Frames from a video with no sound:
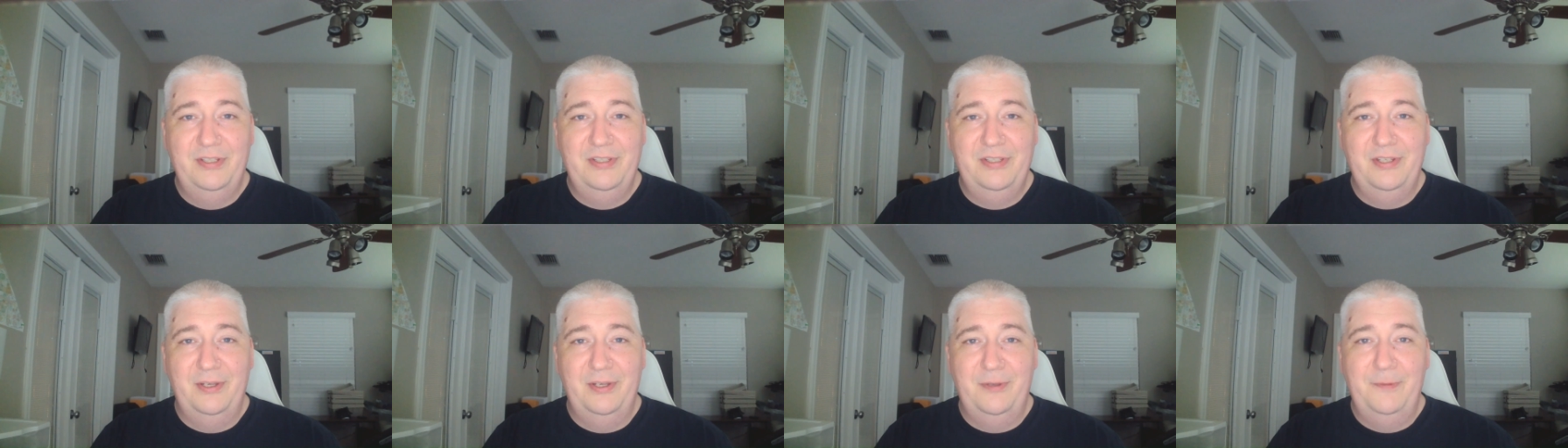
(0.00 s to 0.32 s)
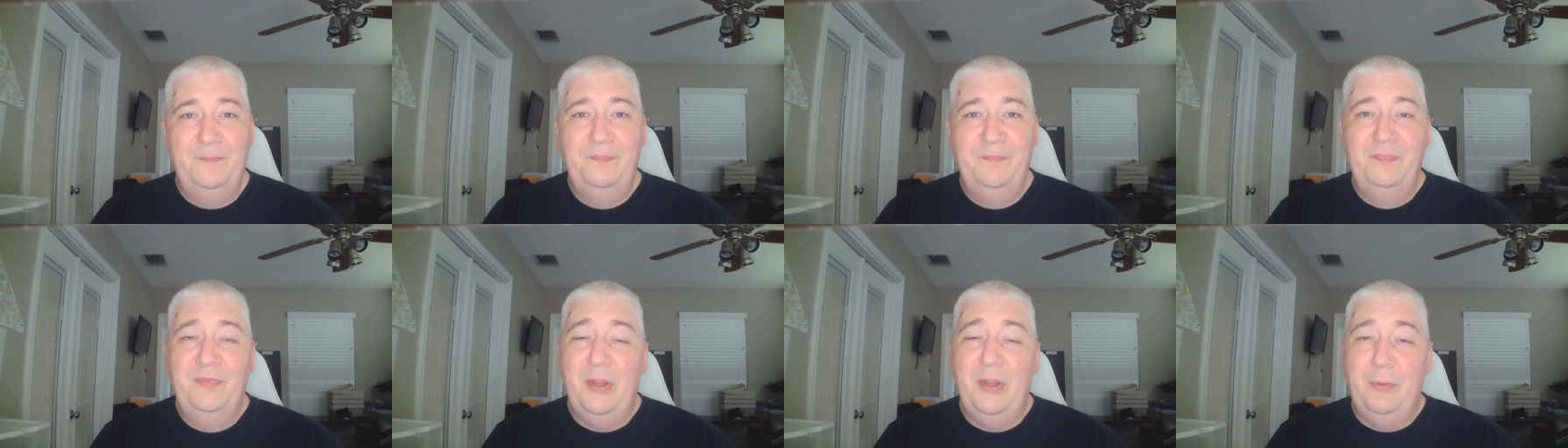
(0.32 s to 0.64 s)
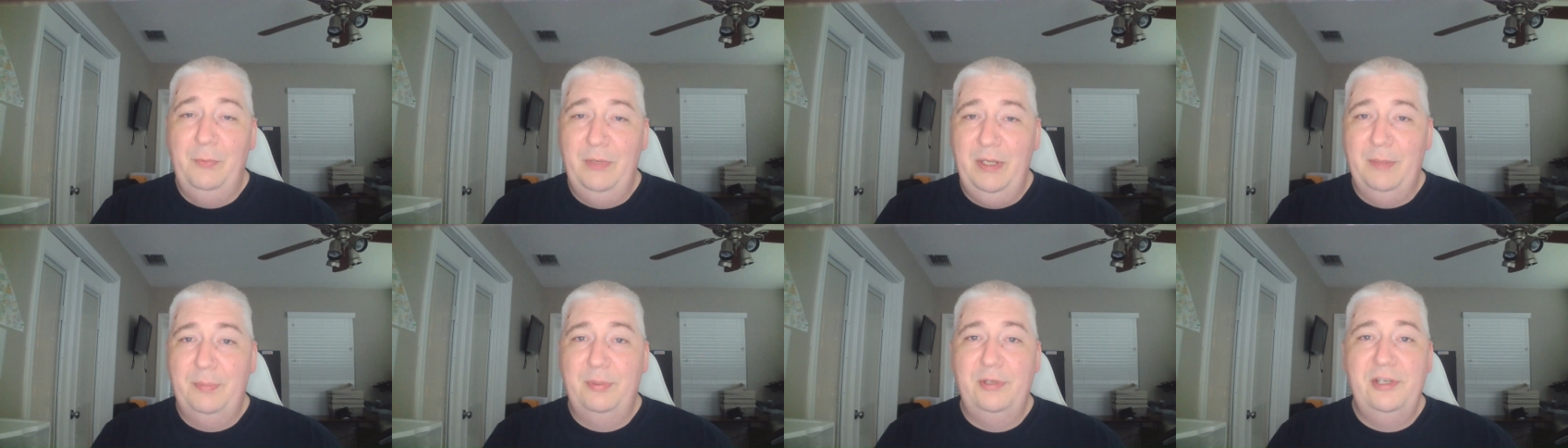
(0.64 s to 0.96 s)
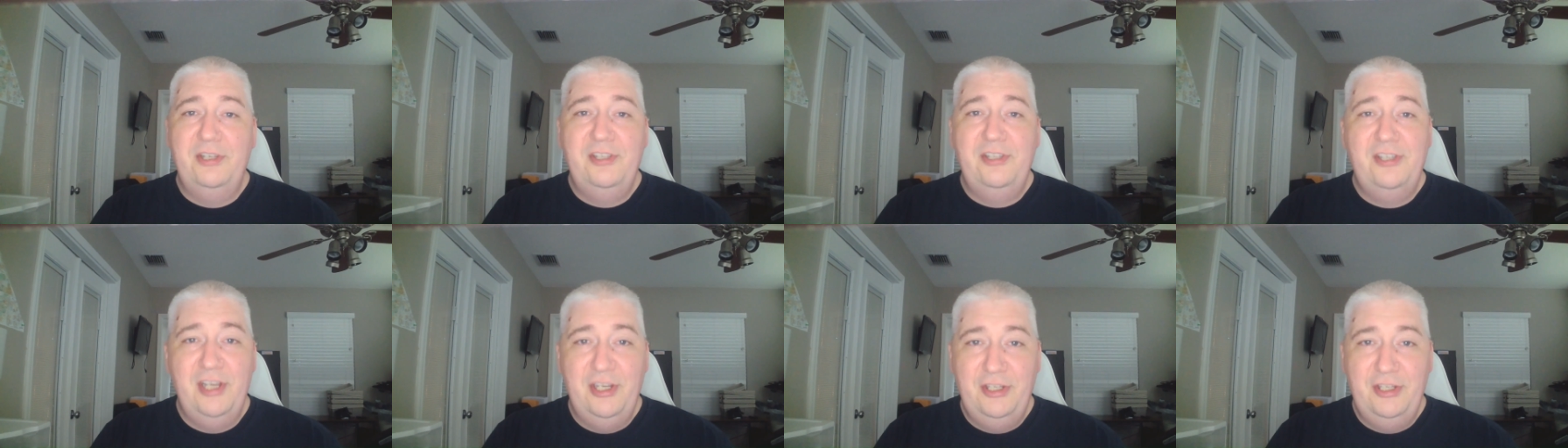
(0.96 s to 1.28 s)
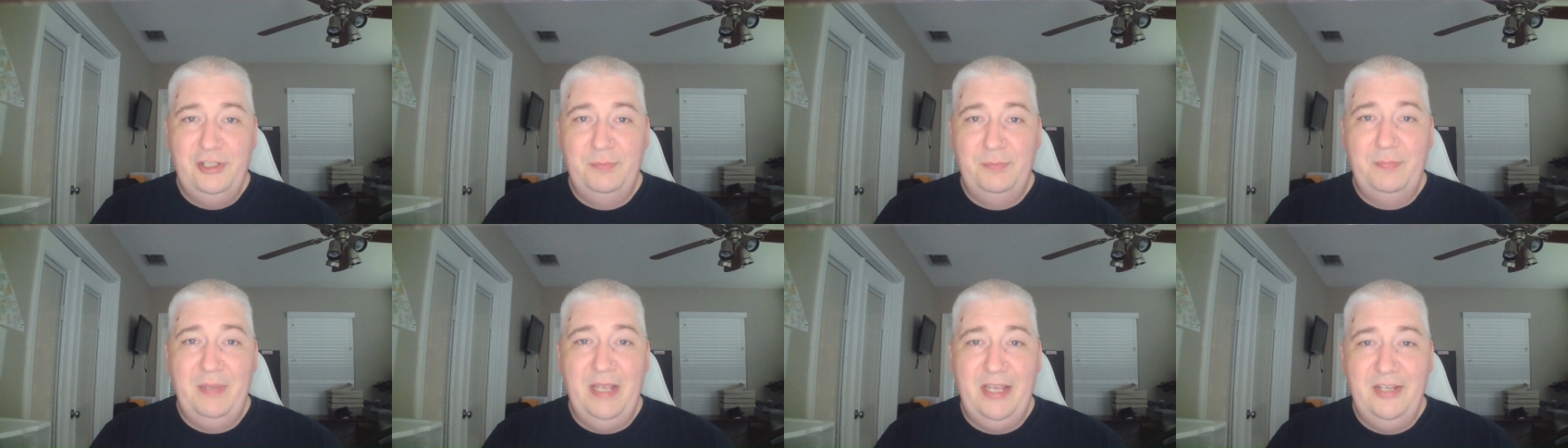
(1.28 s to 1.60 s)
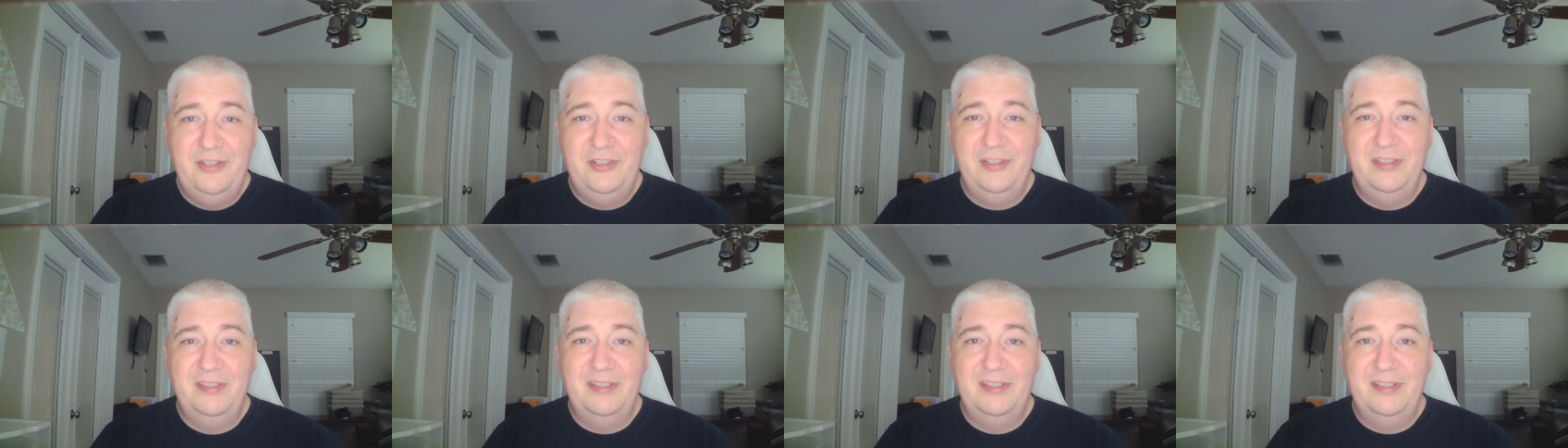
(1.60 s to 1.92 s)
So we appreciate your
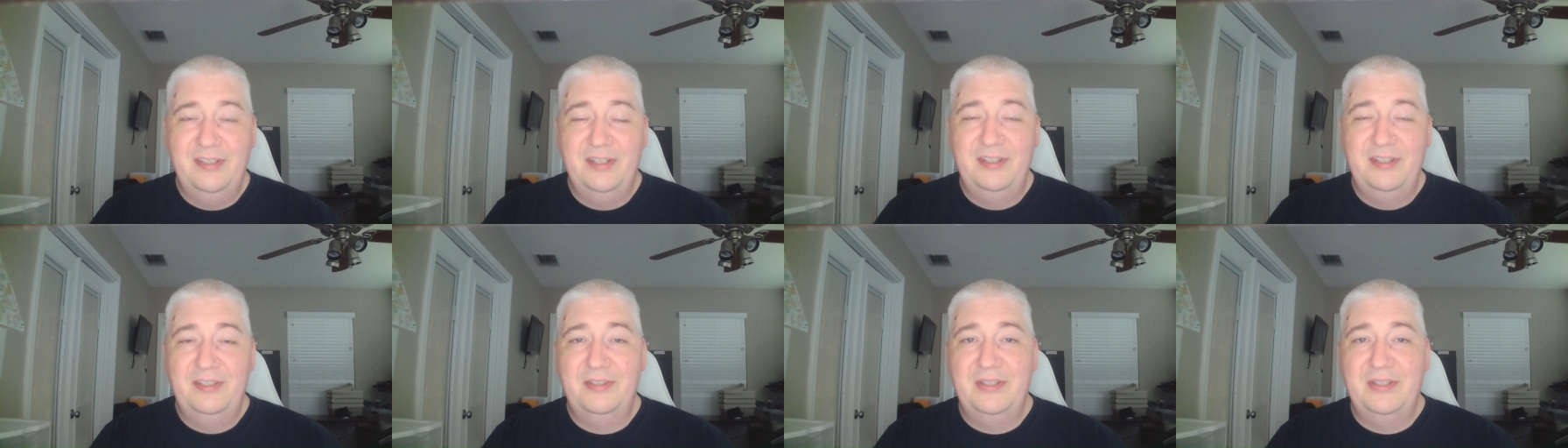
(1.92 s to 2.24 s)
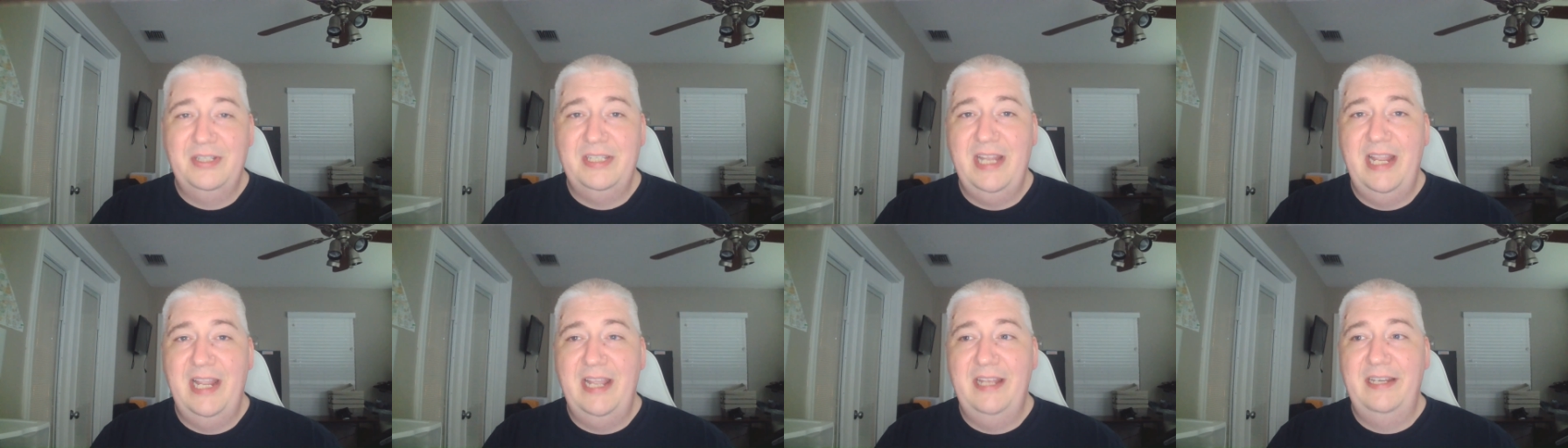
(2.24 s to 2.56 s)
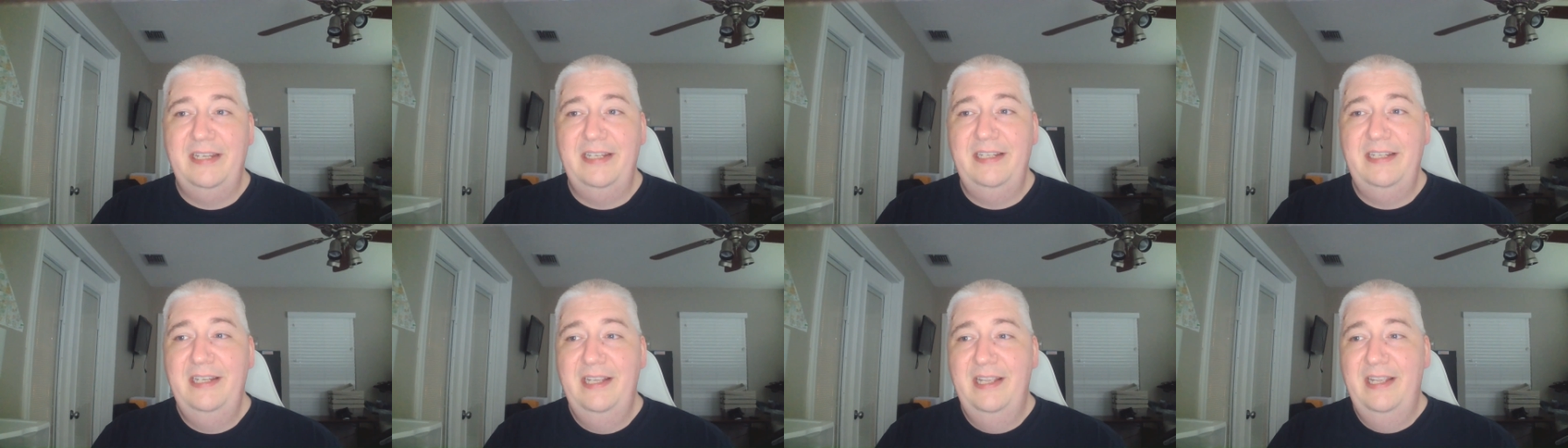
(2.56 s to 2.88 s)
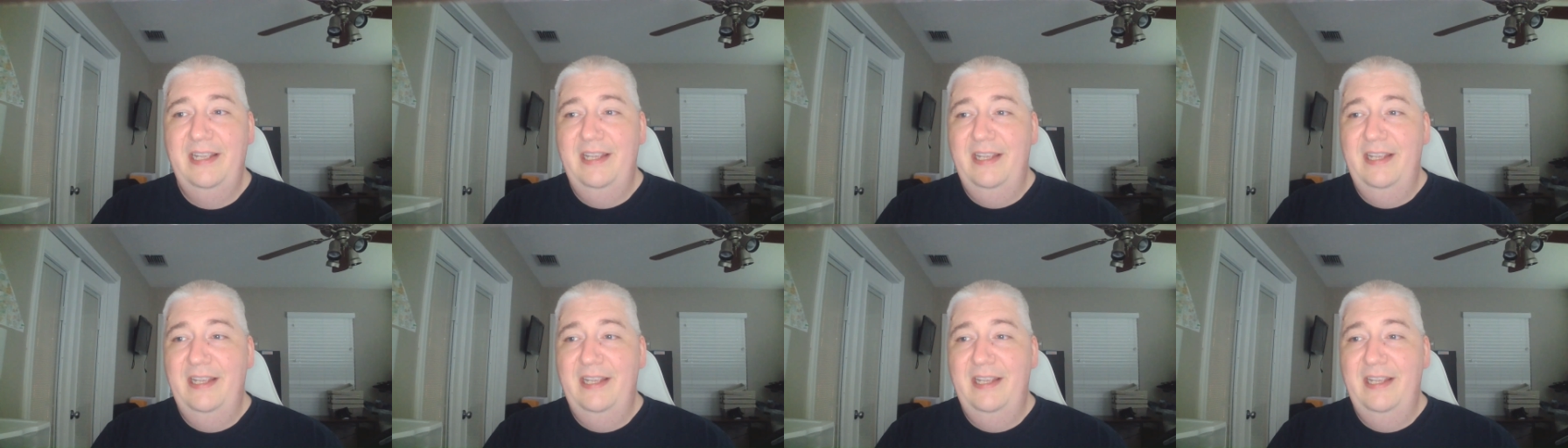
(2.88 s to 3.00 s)
patience and understanding.